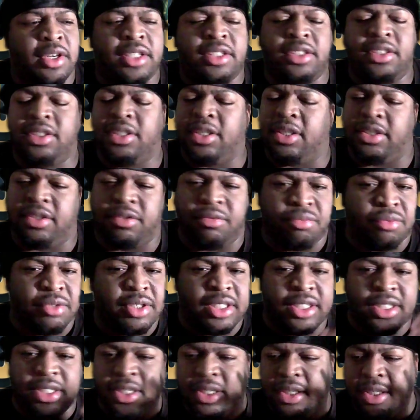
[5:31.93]
It's just
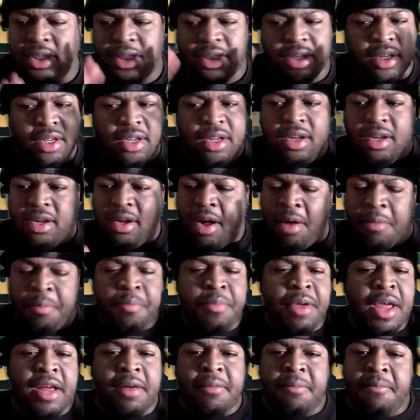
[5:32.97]
really a
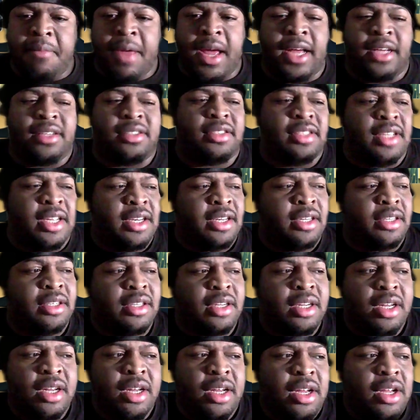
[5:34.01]
big mess and